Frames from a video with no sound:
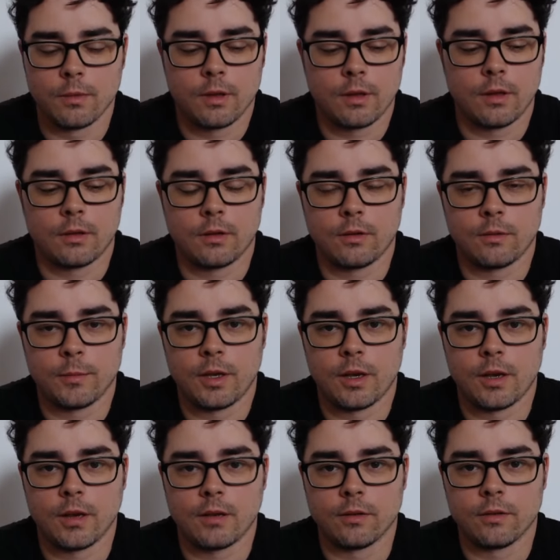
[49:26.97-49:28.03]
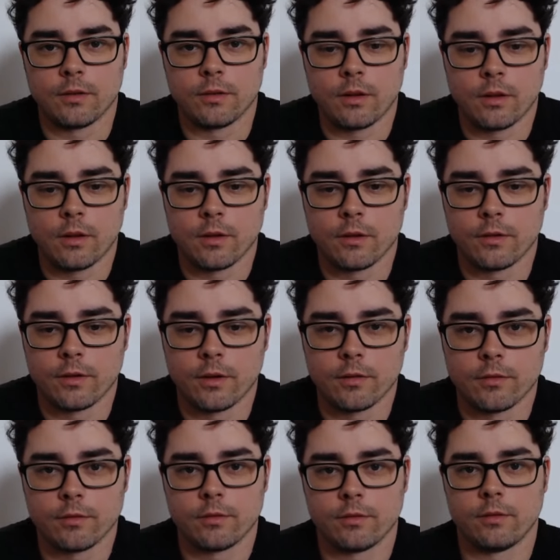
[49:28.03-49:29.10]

That does mean I need to install all this stuff.